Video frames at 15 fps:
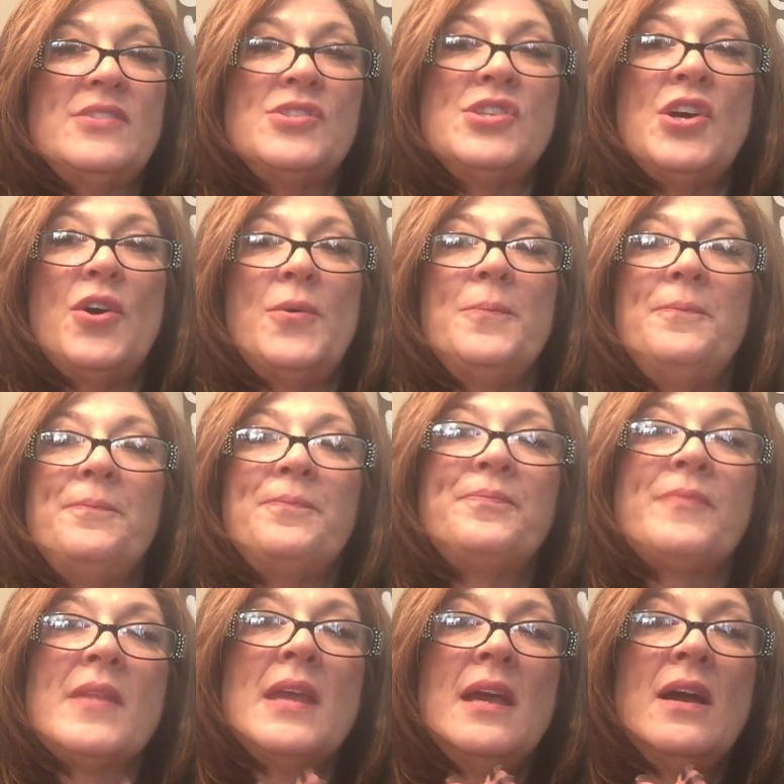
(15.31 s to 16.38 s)
So
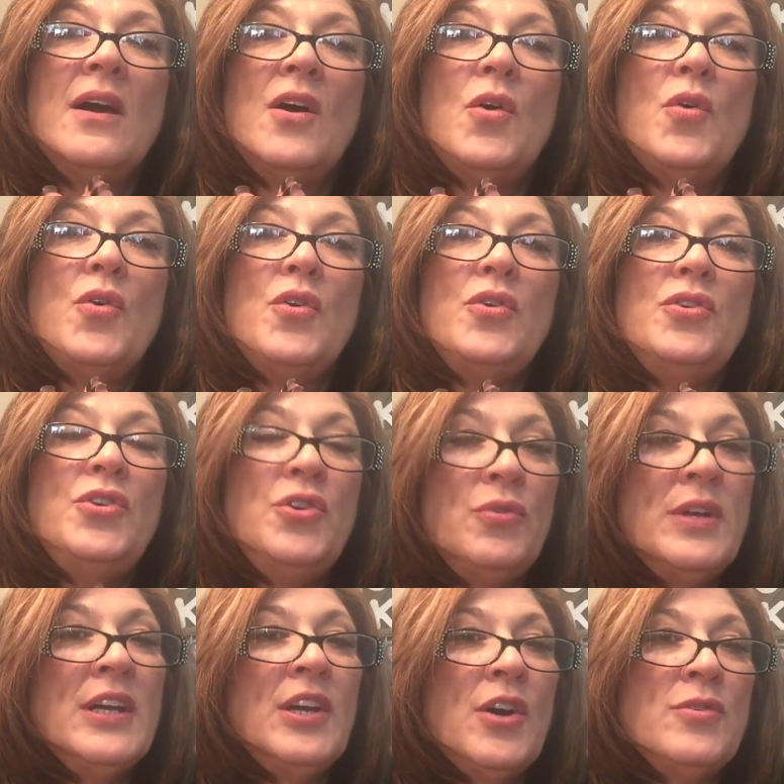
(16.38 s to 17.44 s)
you
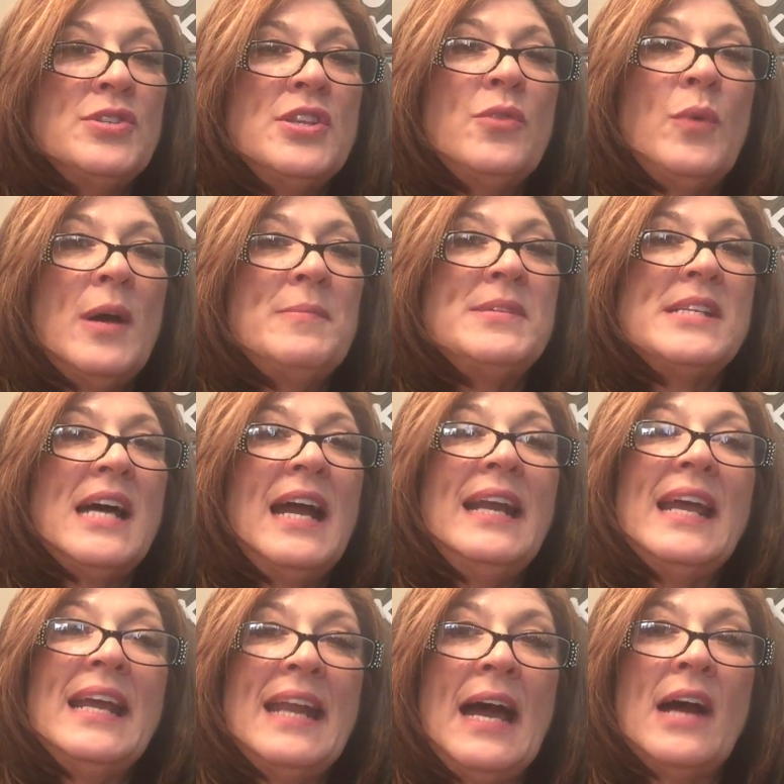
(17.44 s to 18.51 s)
can go to the website
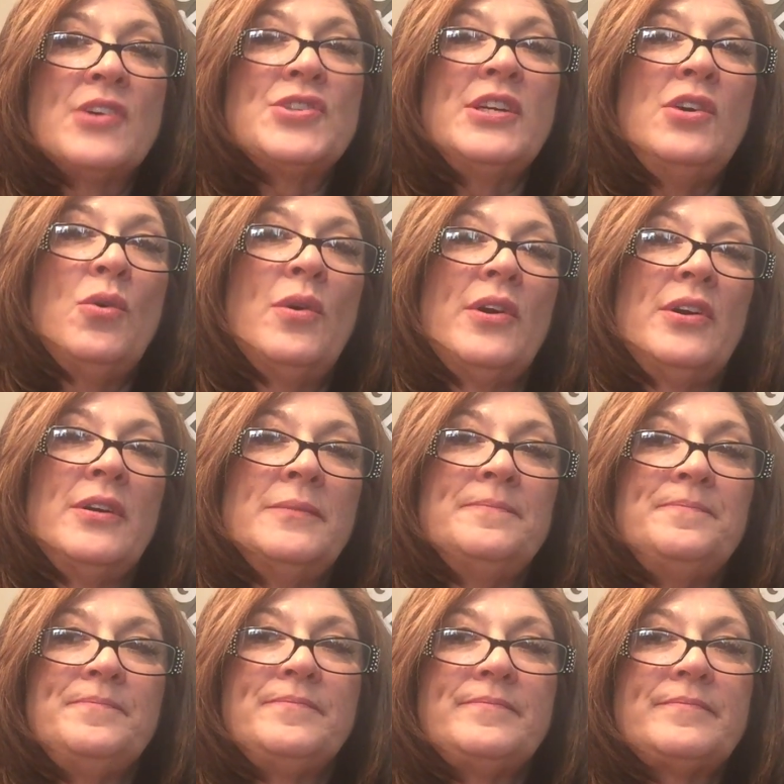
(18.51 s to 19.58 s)
and actually order.
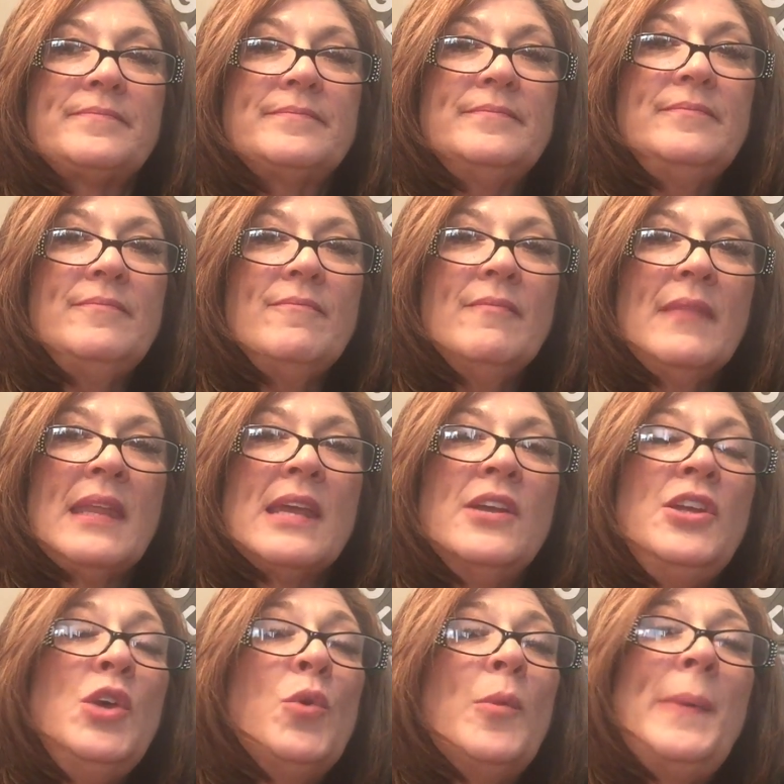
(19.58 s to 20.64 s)

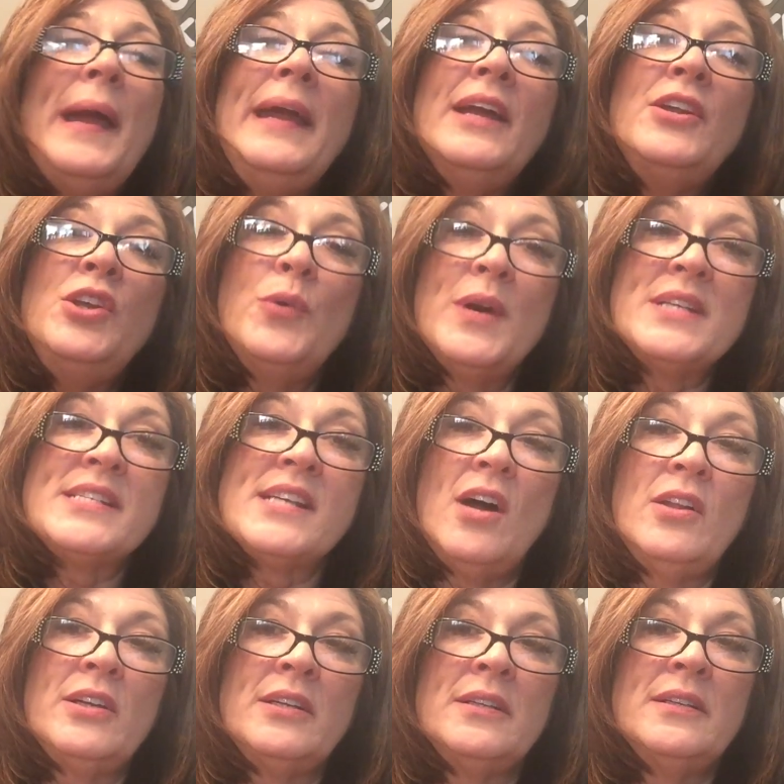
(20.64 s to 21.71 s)
You will pay in US
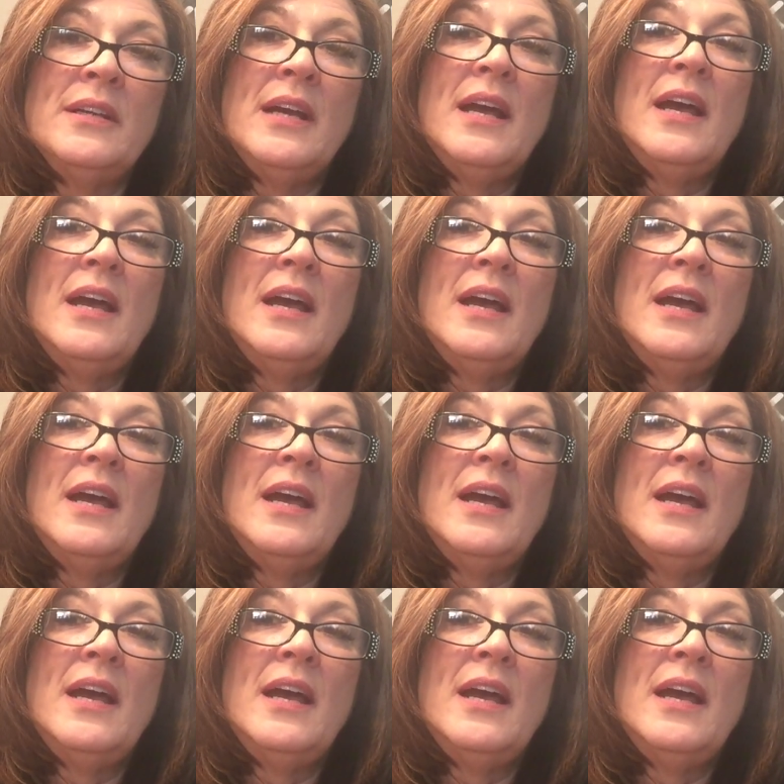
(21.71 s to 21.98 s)
dollar.